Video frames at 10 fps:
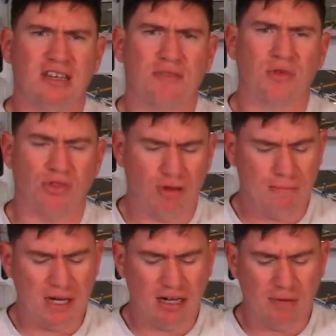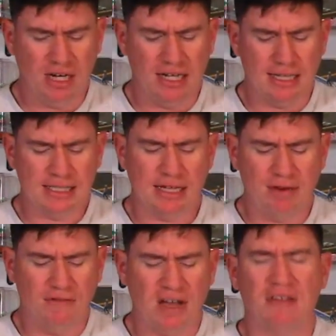And the number 3 pick coming in at
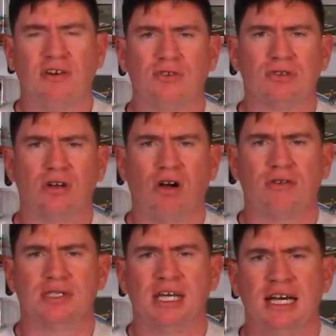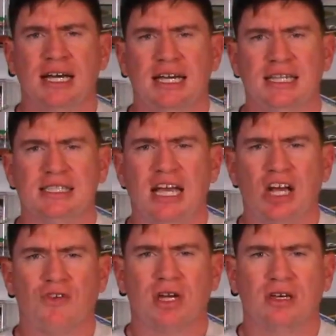$7,500 is
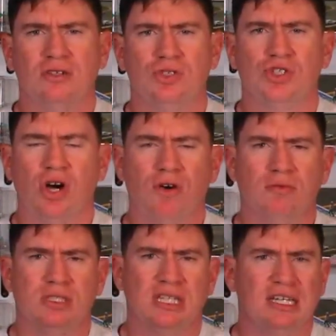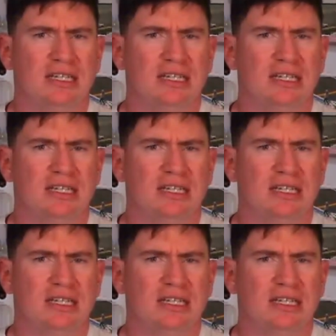Eric Jones.